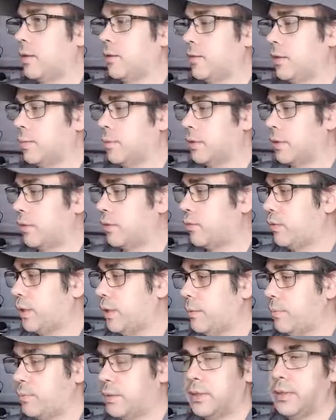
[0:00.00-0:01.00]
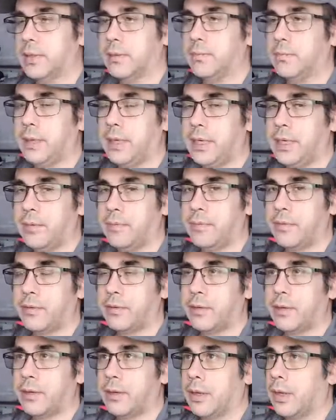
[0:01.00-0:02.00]
some of the 3D printed
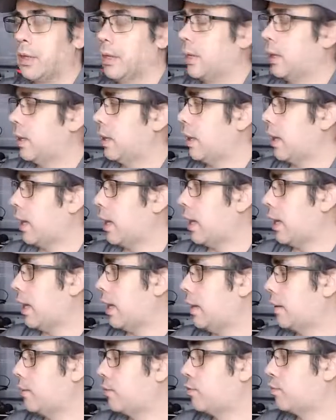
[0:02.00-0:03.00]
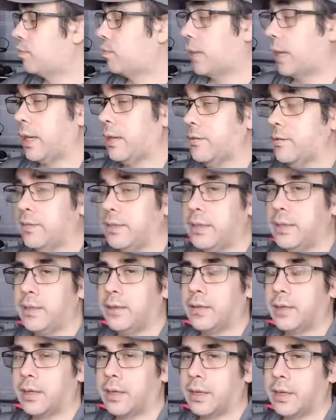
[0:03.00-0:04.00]
beams and
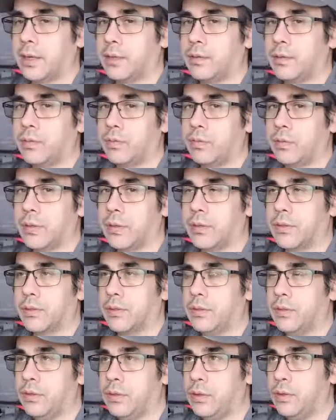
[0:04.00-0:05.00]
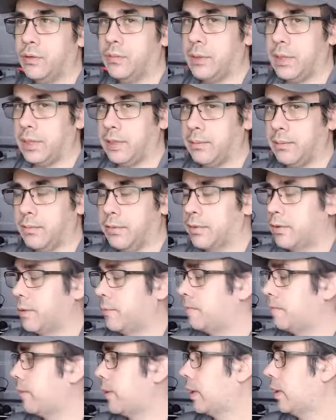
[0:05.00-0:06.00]
splicing the cut with new beams.
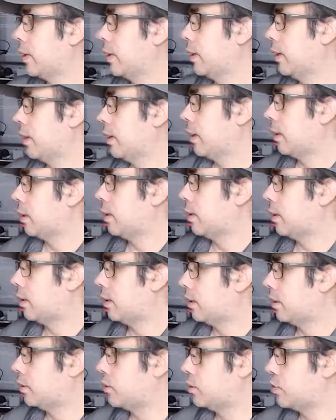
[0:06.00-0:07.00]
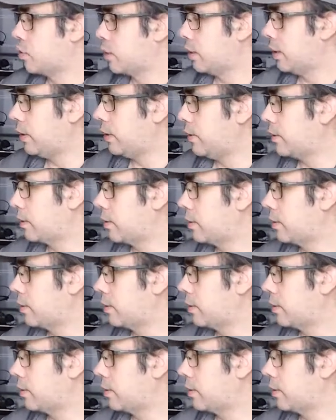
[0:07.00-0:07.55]
Joining